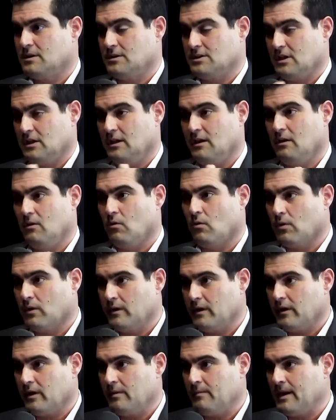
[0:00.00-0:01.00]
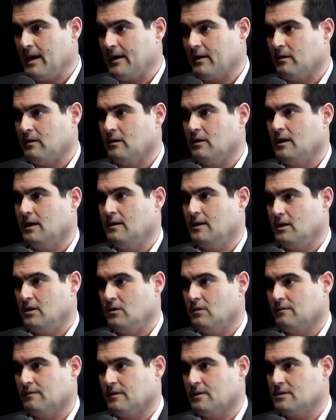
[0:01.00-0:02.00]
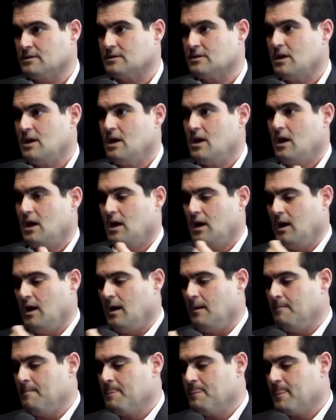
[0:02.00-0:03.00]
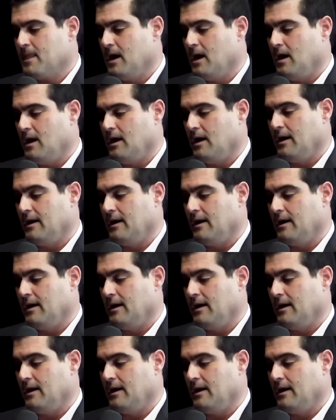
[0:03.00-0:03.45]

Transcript: There's a little ordinary matter in the universe. Um, uh,